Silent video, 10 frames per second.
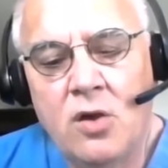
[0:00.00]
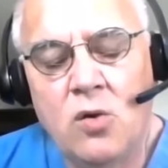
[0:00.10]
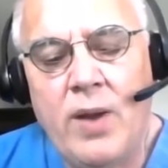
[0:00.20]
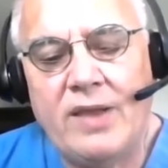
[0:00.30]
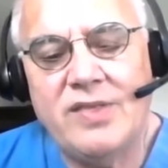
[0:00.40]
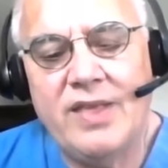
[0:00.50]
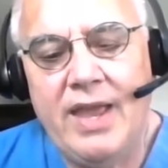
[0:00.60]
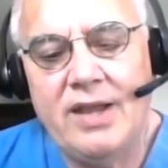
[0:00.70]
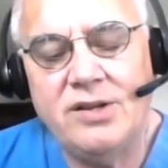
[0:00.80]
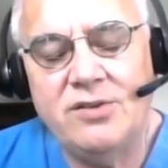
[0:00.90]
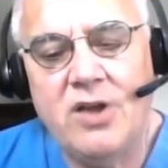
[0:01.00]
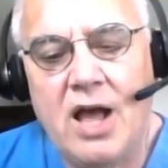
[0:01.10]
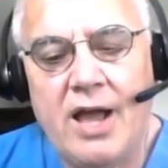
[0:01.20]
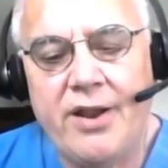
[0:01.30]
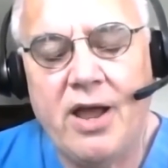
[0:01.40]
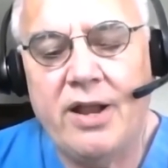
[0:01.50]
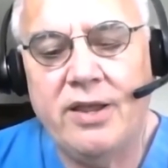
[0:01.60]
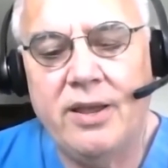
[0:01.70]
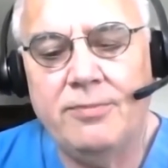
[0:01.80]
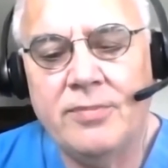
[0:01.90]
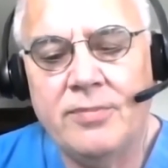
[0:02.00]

who has the hand of God on him.